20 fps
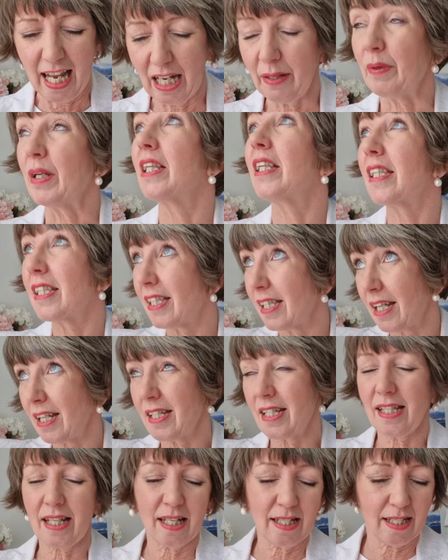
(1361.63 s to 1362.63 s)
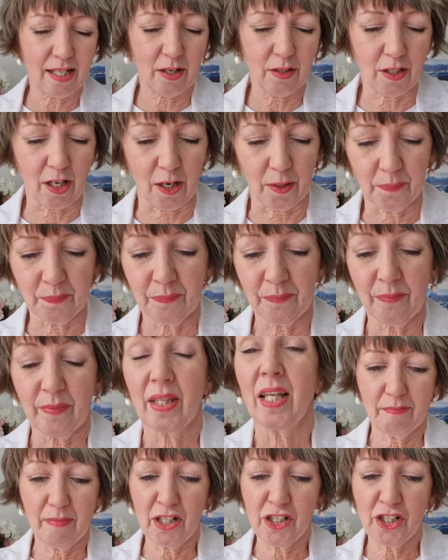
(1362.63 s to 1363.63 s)
Anyway, sun's out now.
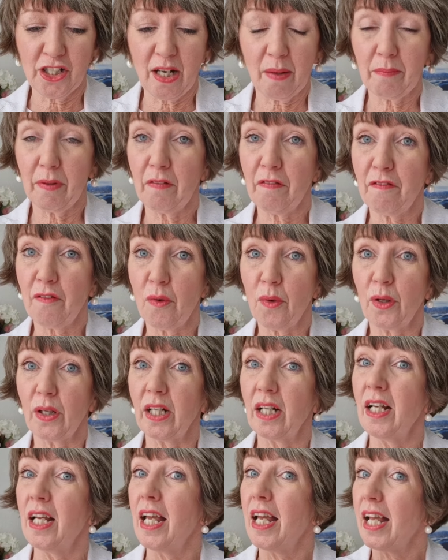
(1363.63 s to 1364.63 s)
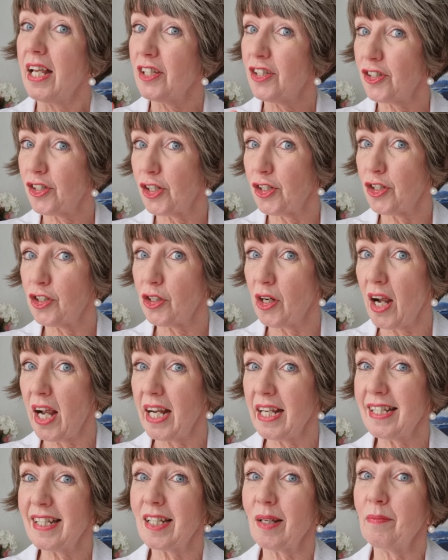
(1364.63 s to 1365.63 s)
Mission number four is to
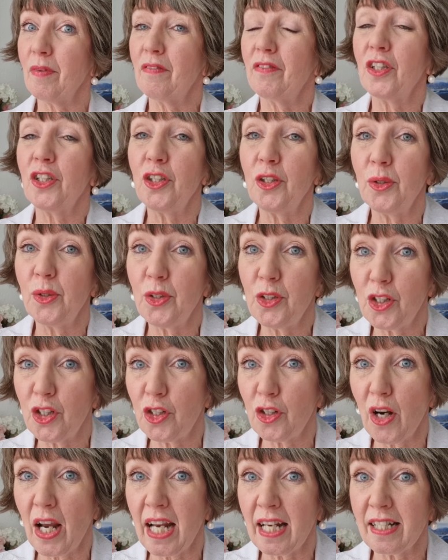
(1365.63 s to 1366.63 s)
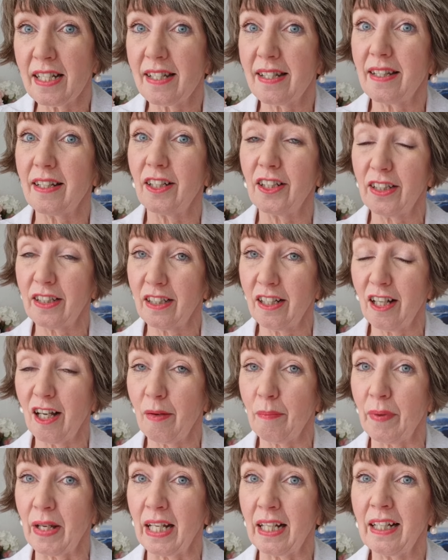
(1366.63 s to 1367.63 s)
try some of the new trends that are
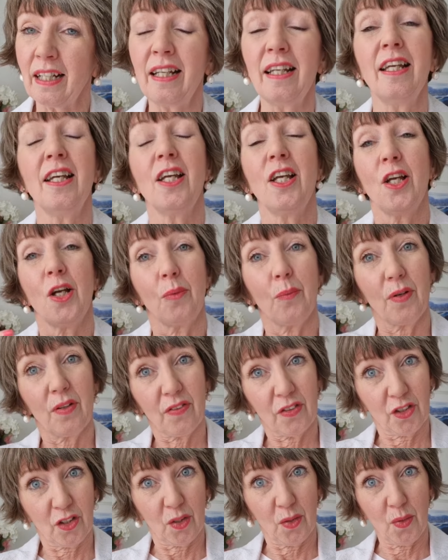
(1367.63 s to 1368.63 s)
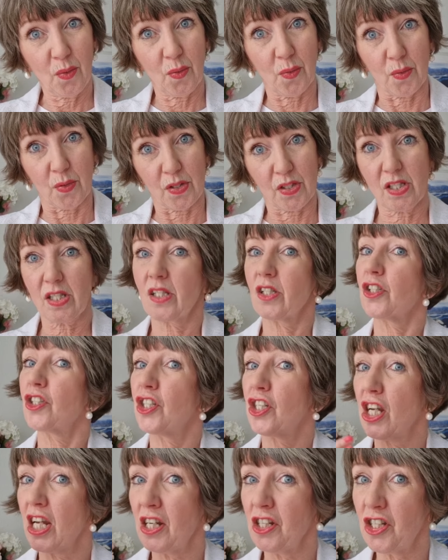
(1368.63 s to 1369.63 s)
coming with clothes.
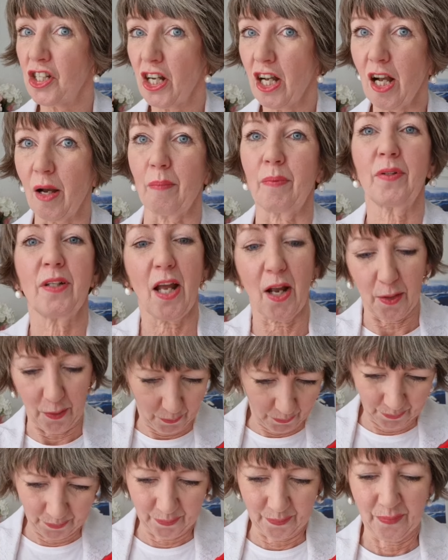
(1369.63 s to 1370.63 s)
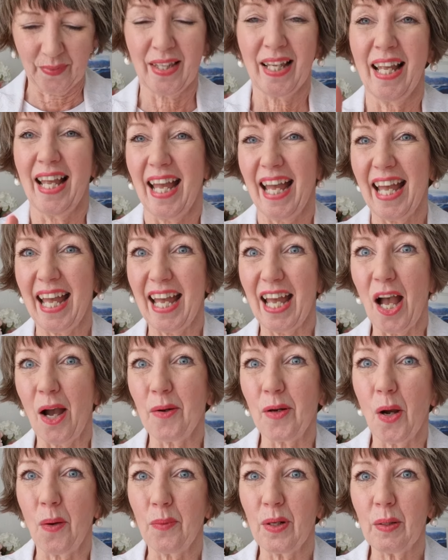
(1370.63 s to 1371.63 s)
Change up. Now,
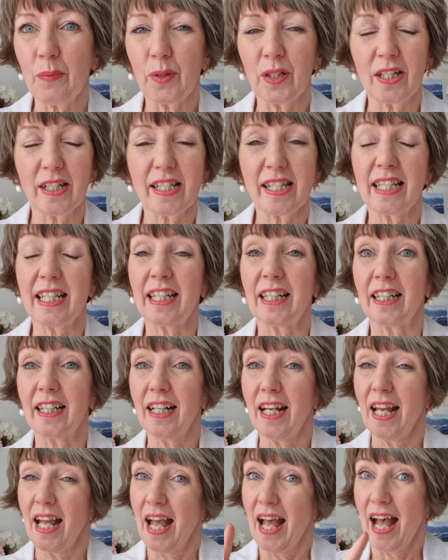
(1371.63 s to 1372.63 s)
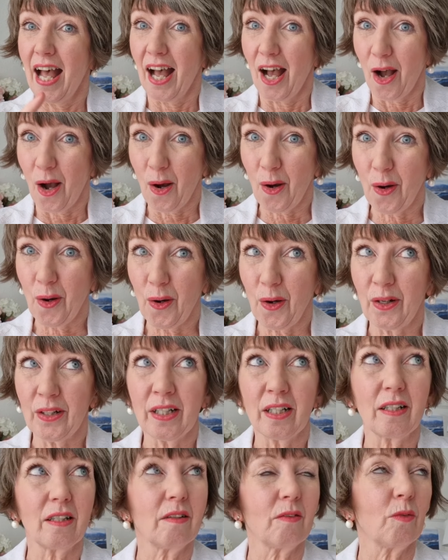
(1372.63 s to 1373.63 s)
a wee word here.
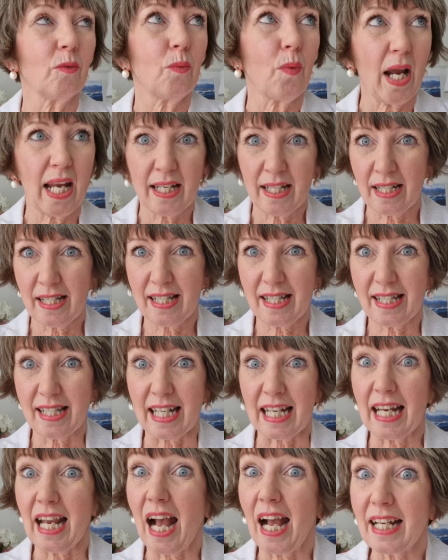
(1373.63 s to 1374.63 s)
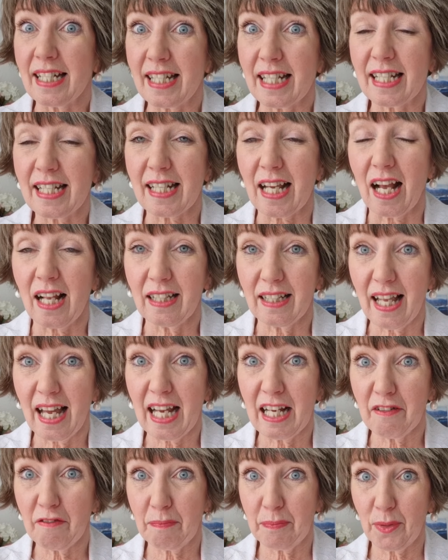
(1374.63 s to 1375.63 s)
On Wednesday, I did a
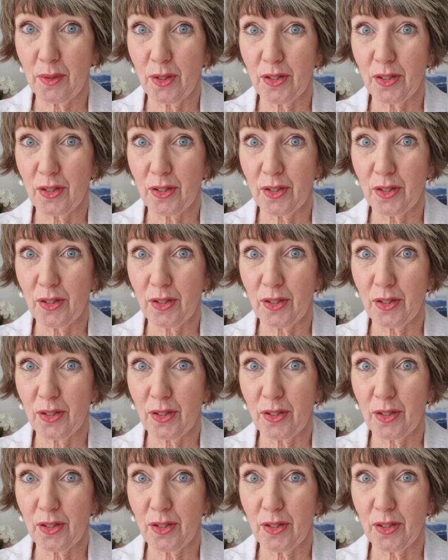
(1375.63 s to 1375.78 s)
live